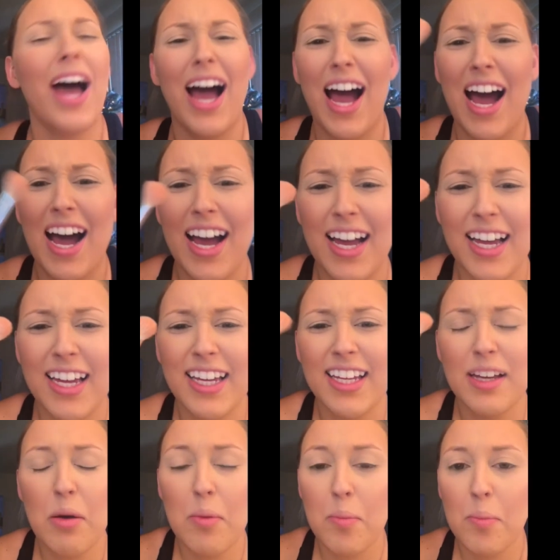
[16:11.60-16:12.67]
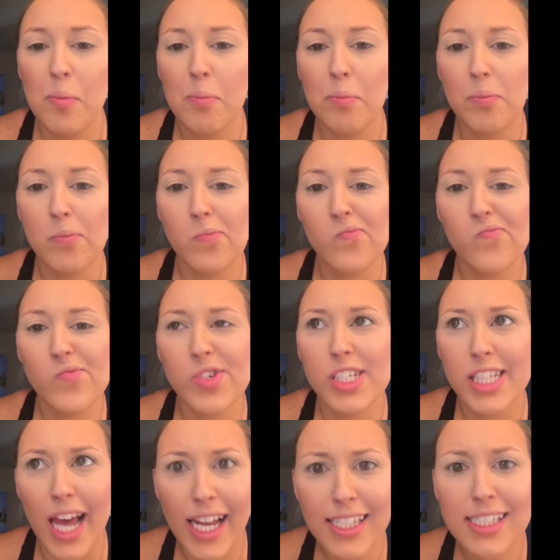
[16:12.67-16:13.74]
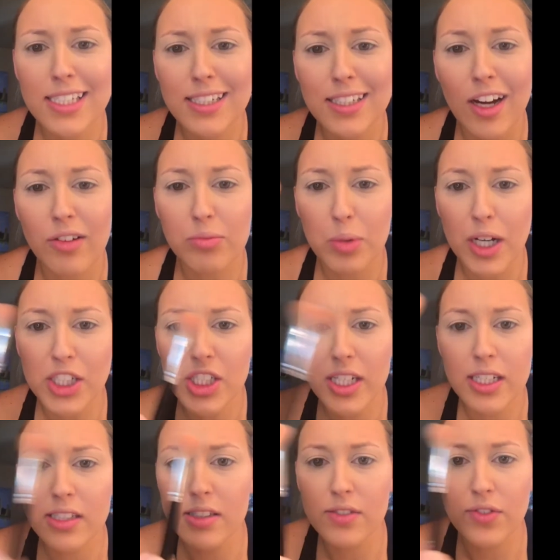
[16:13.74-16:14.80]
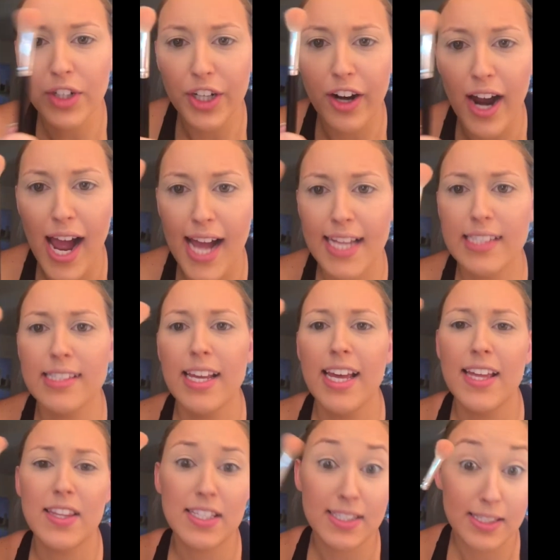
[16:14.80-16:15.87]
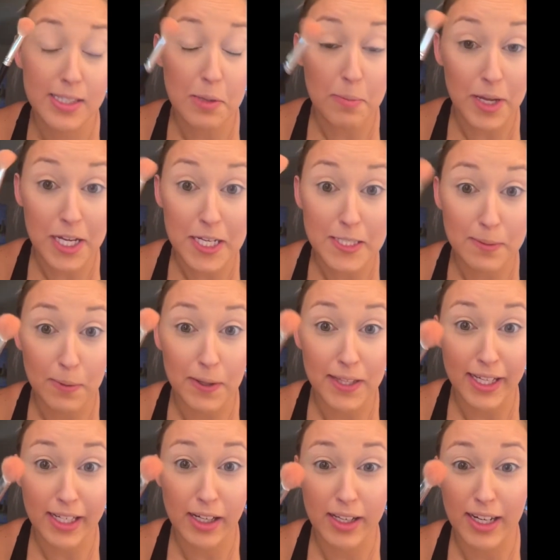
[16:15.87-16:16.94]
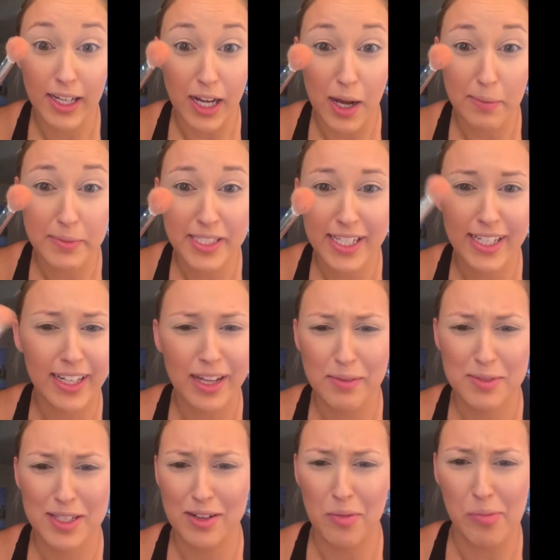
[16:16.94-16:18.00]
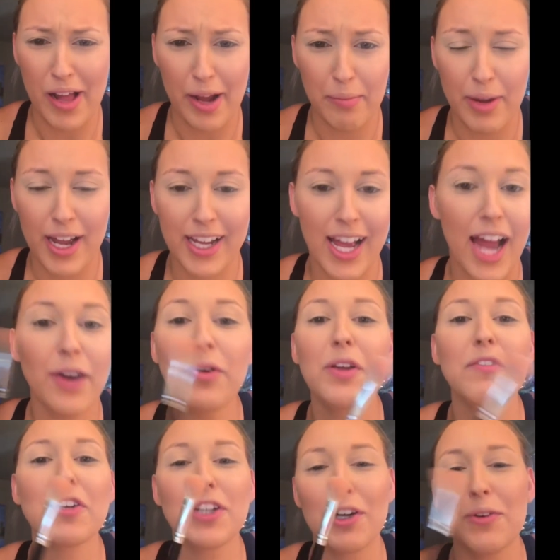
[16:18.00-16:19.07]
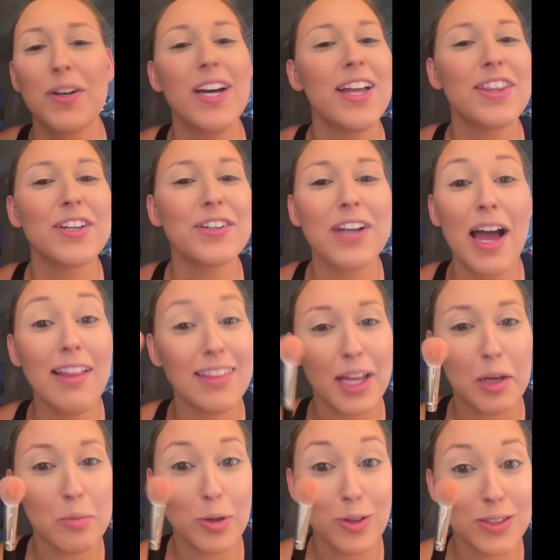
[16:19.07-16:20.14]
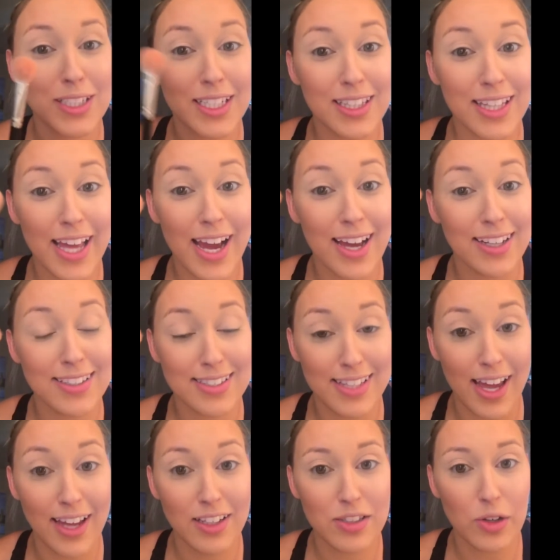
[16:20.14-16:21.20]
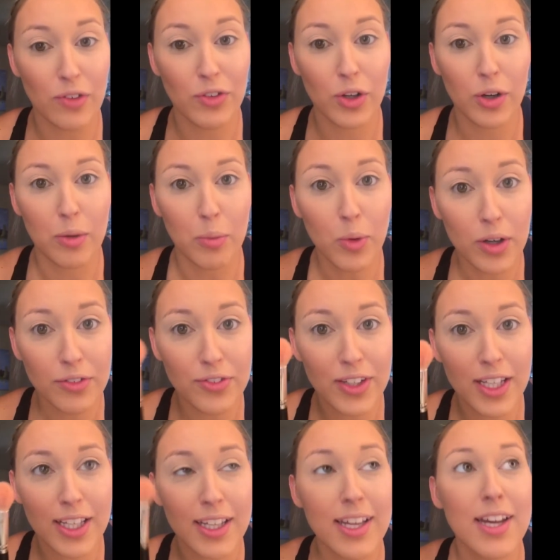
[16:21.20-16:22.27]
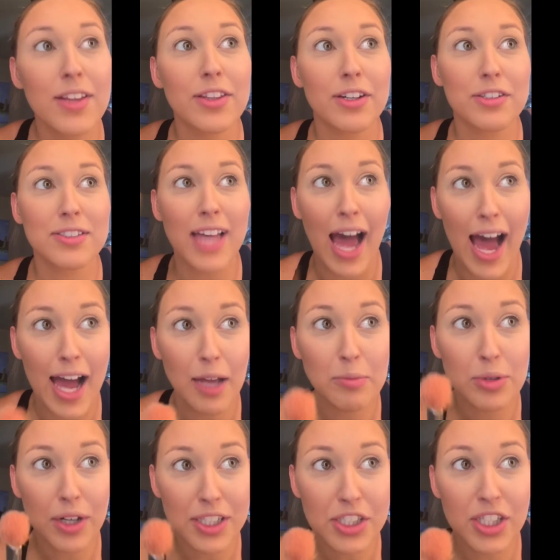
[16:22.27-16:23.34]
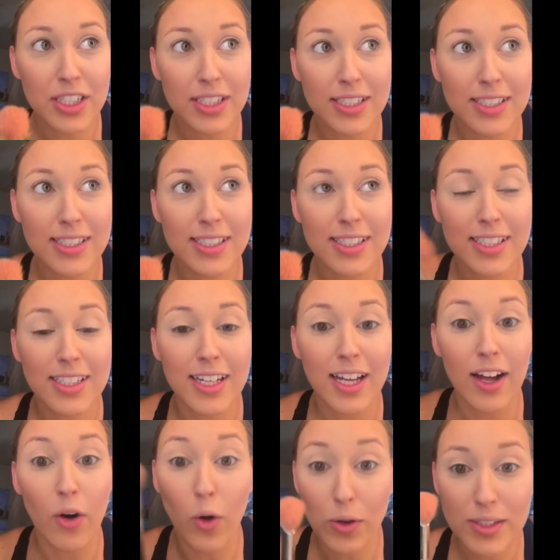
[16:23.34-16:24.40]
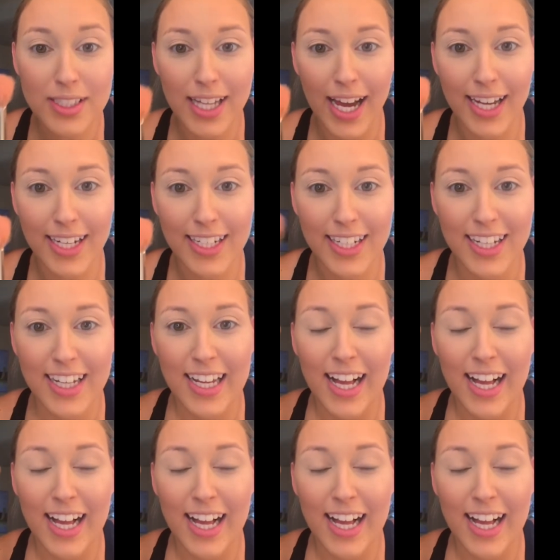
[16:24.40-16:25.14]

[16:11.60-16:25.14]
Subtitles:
eye set of brushes for your eyes. And this is the biggest one that it comes in. It comes in a black bag. I don't even know. They're not labeled in that set. So if you go to Morphe, there's eye brushes, a whole set,